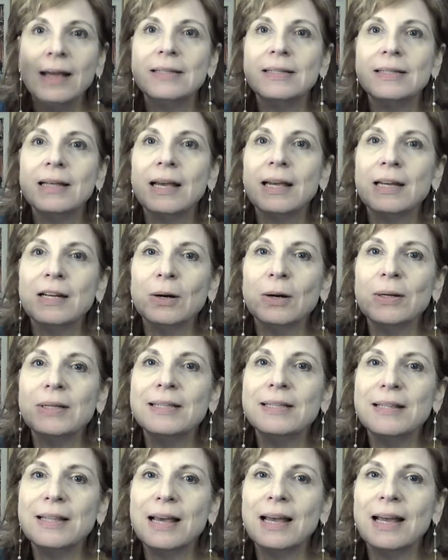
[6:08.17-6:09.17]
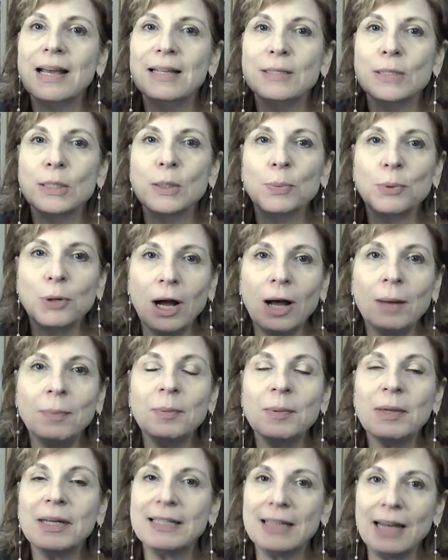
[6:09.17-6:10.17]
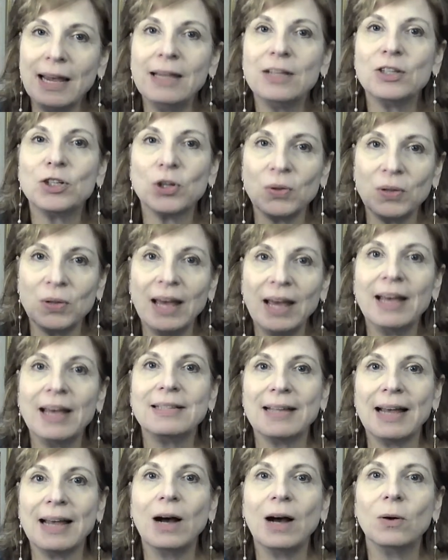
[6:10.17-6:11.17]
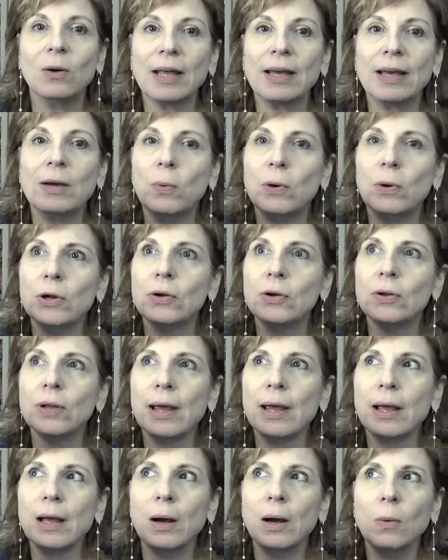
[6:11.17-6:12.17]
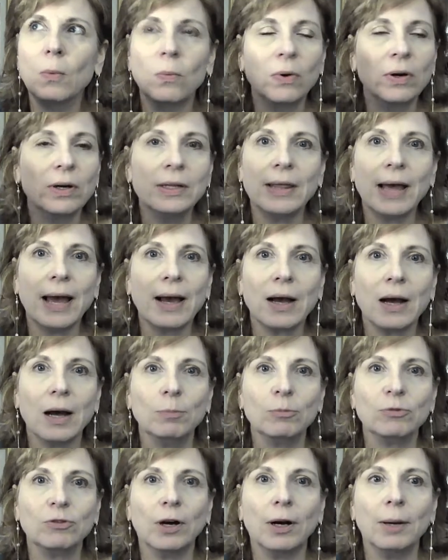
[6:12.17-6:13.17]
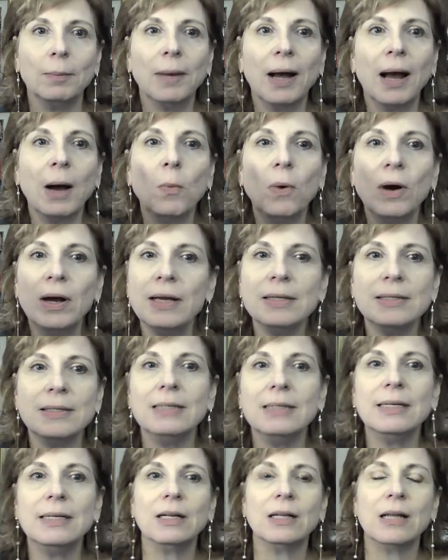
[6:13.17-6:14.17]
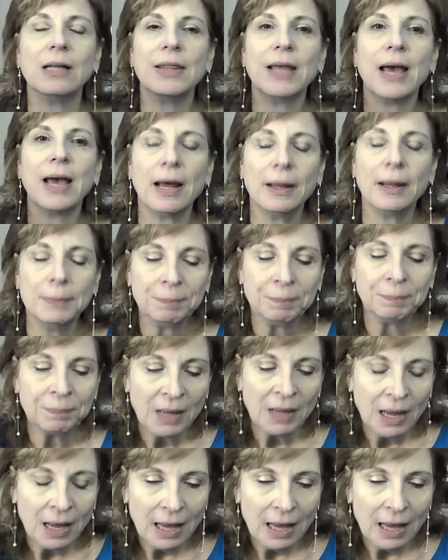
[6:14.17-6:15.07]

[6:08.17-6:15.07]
It's the problem that takes your legs out, like where you're like, where did that come from? What is the deal on that?